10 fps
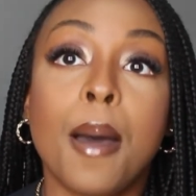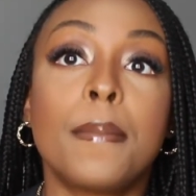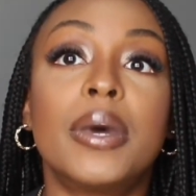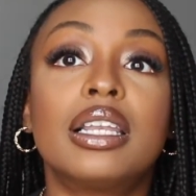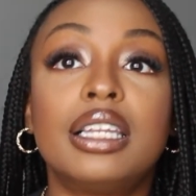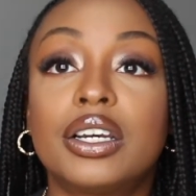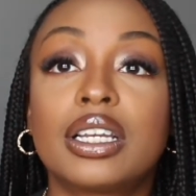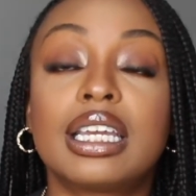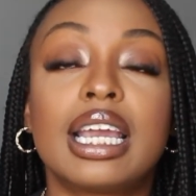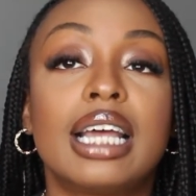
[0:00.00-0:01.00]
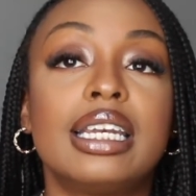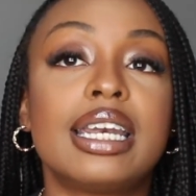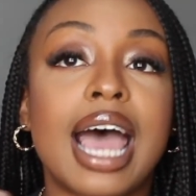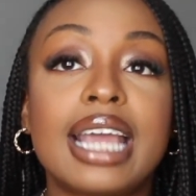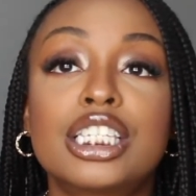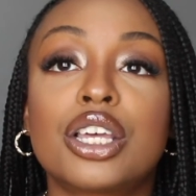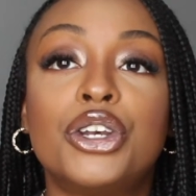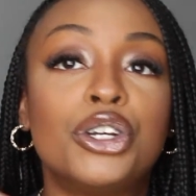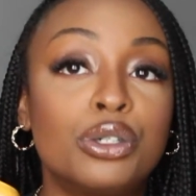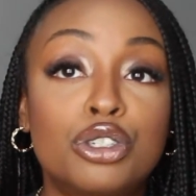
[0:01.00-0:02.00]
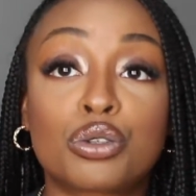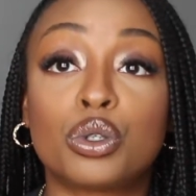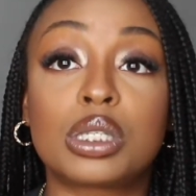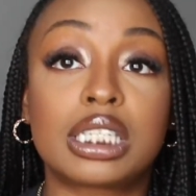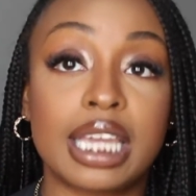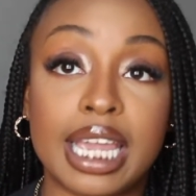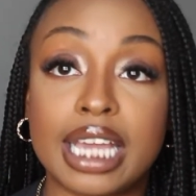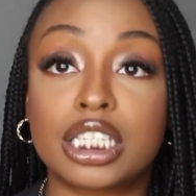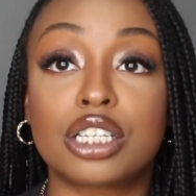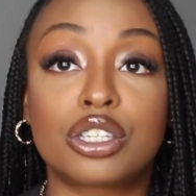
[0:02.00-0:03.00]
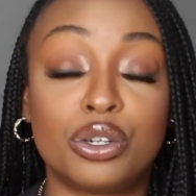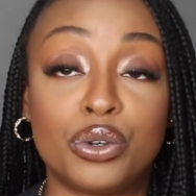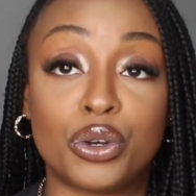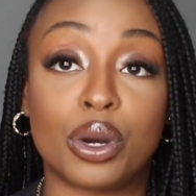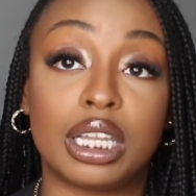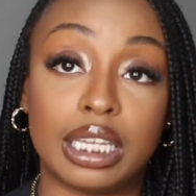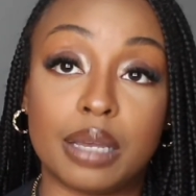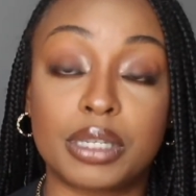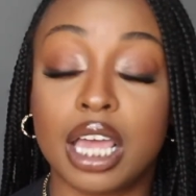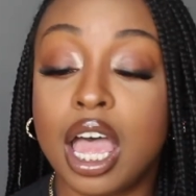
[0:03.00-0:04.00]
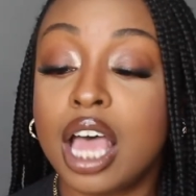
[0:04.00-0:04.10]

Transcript: but literally a nice neutral tint to your lips.